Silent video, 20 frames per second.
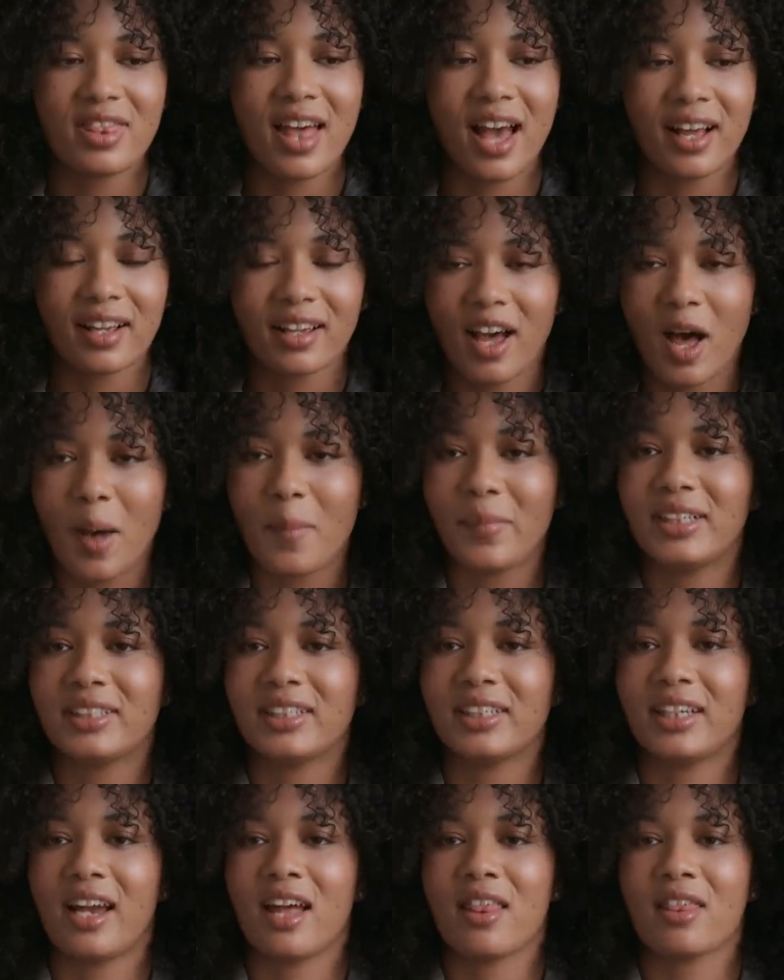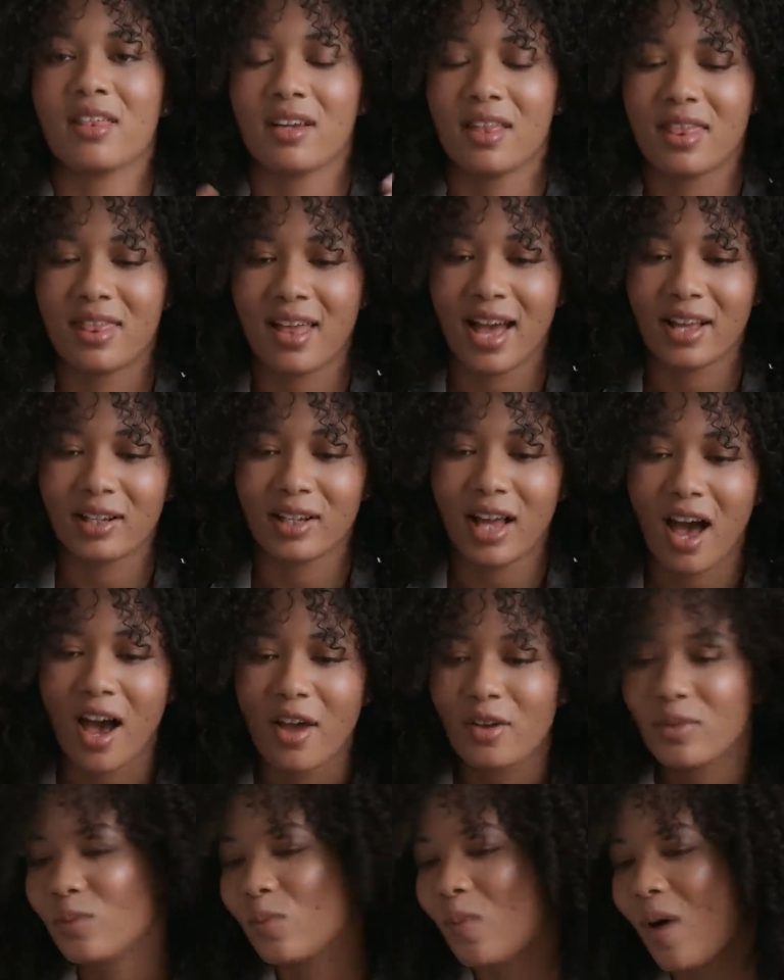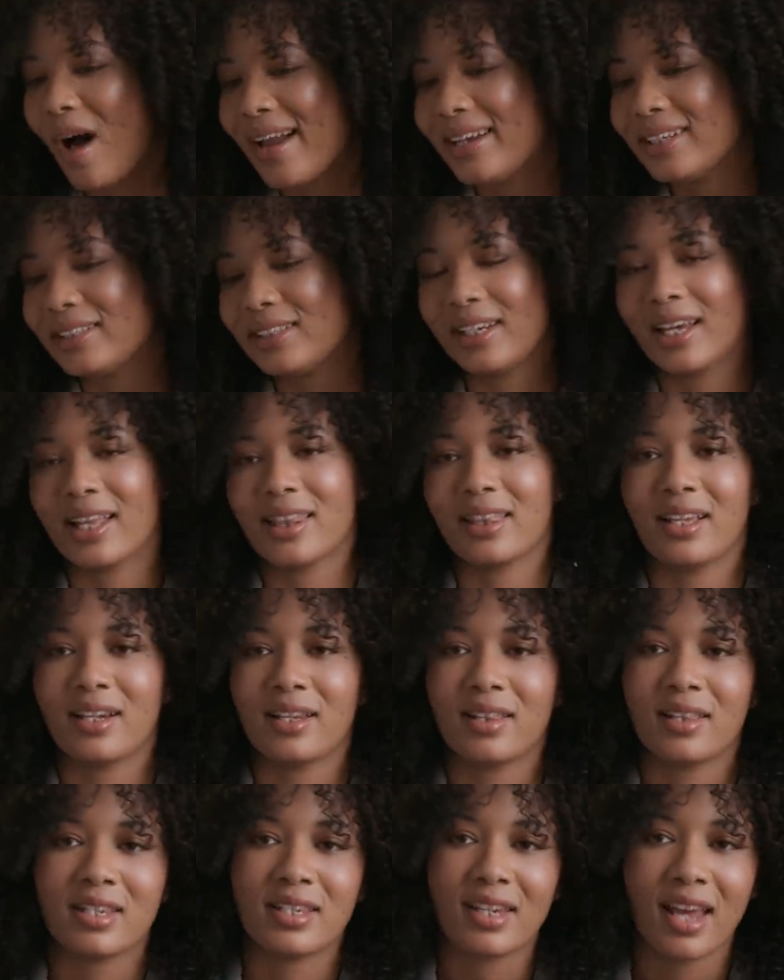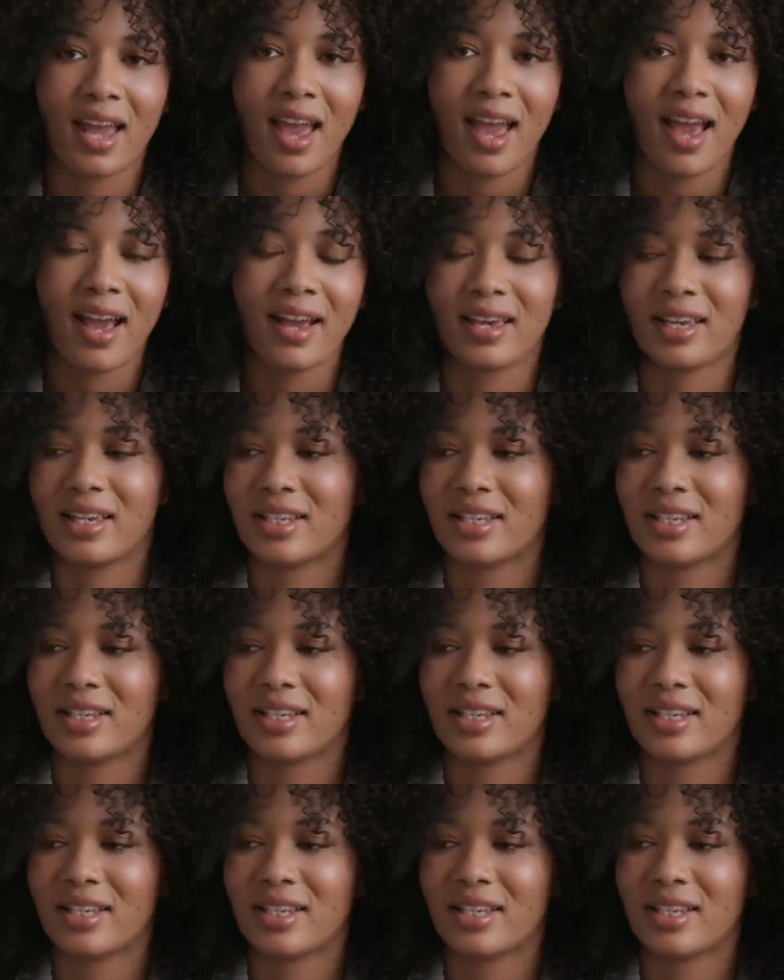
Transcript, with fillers: that coming together, that unwinding at the end of the day,